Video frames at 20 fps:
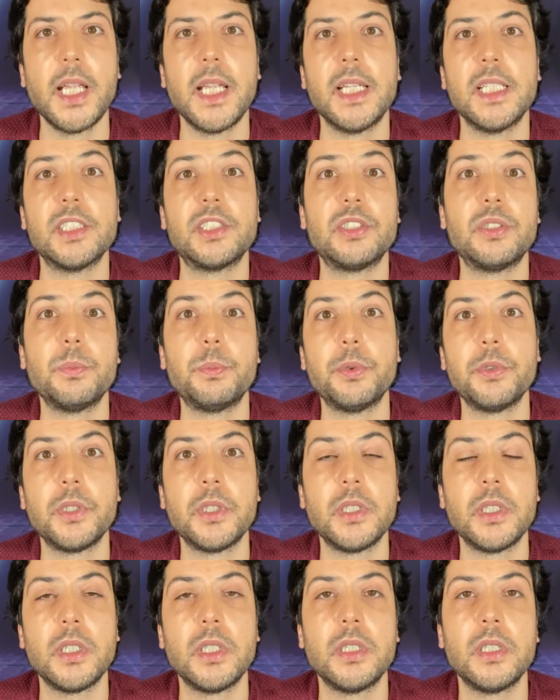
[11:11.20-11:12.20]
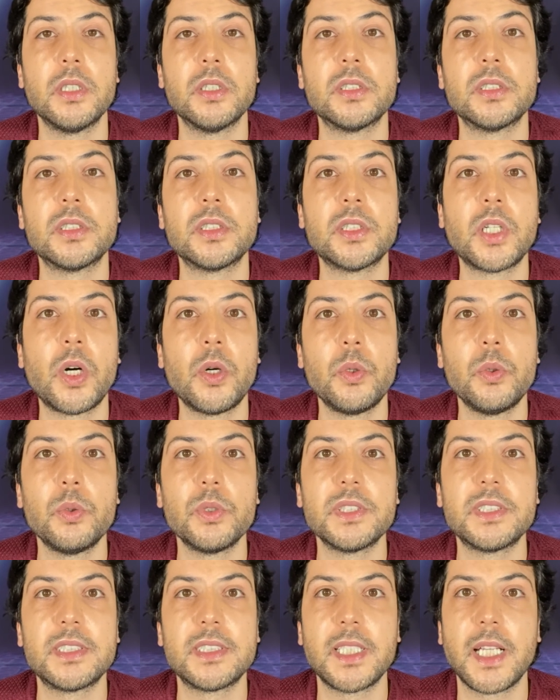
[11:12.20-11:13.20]
is to put it in your low
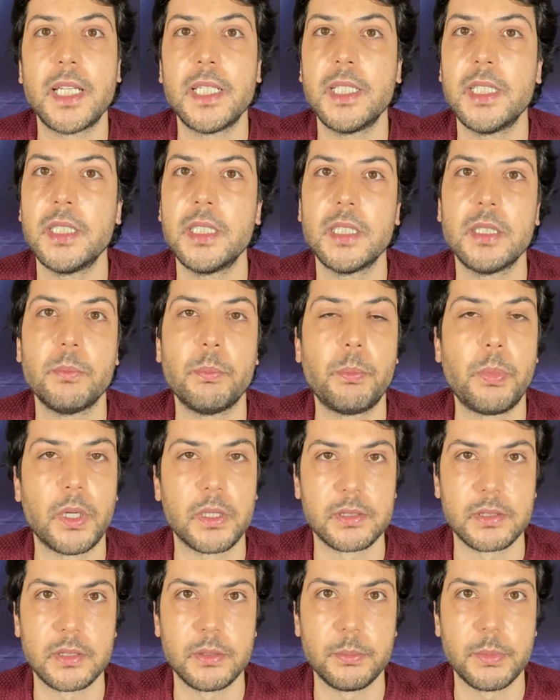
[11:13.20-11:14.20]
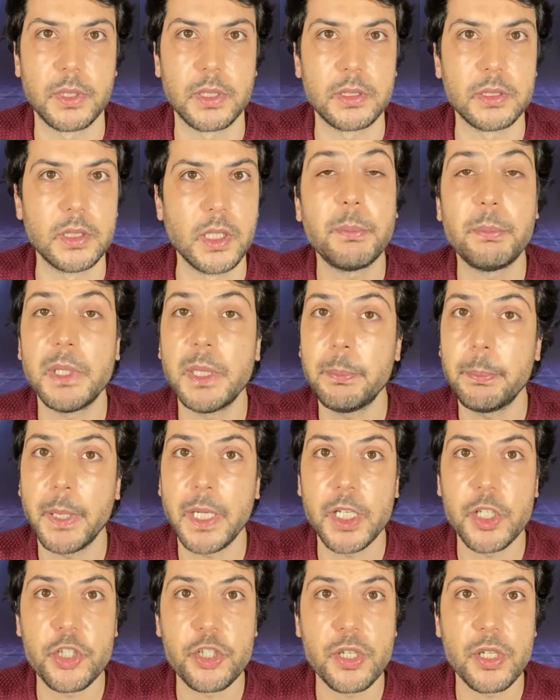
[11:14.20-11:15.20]
setting possible. Be
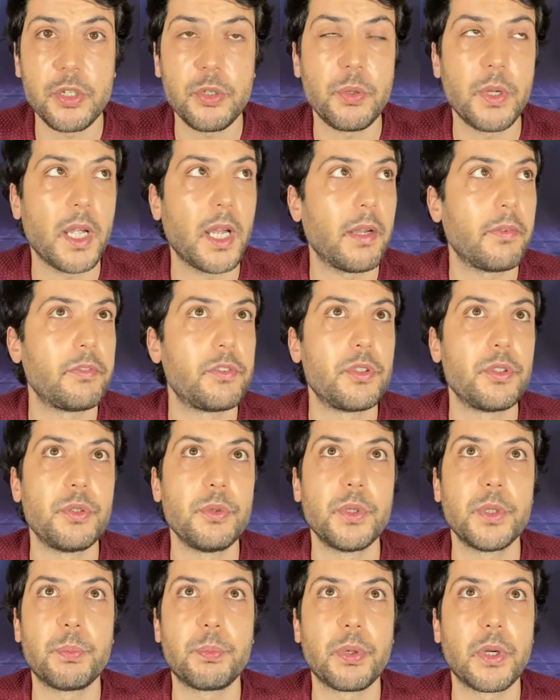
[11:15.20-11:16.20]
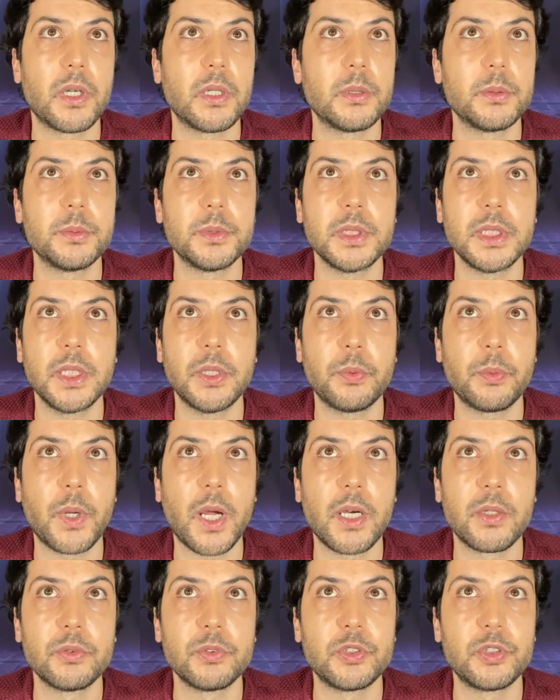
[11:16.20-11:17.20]
patient, you have to do it probably
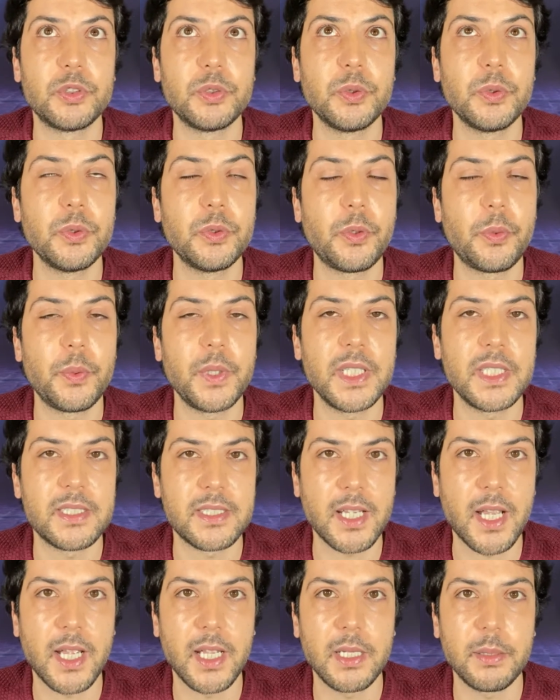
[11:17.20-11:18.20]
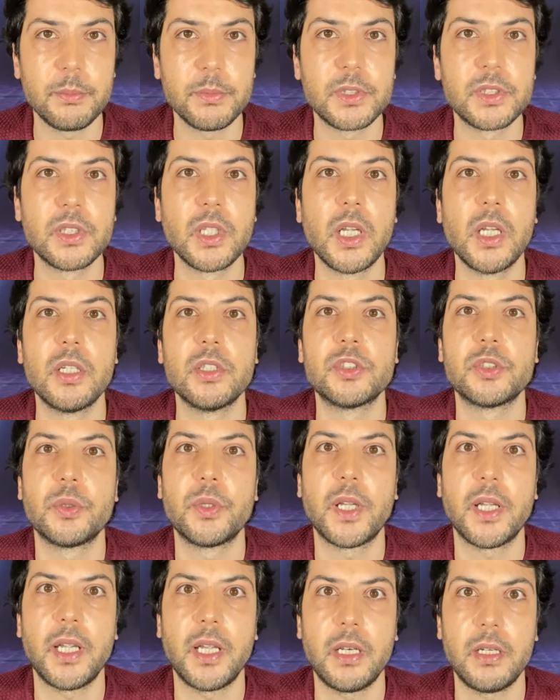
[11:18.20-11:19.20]
around 2 or 3 times so
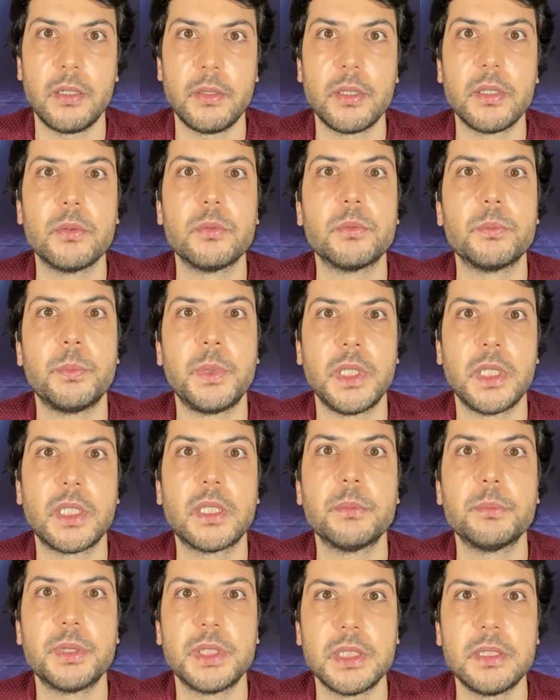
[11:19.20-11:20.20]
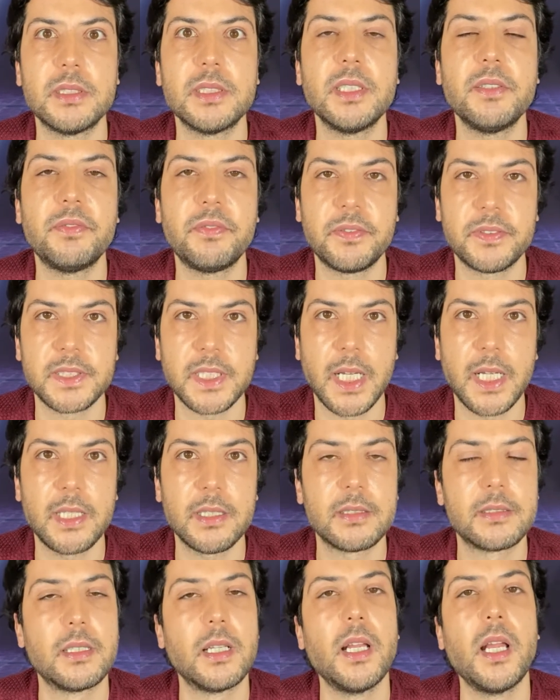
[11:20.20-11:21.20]
the hair be completely flat,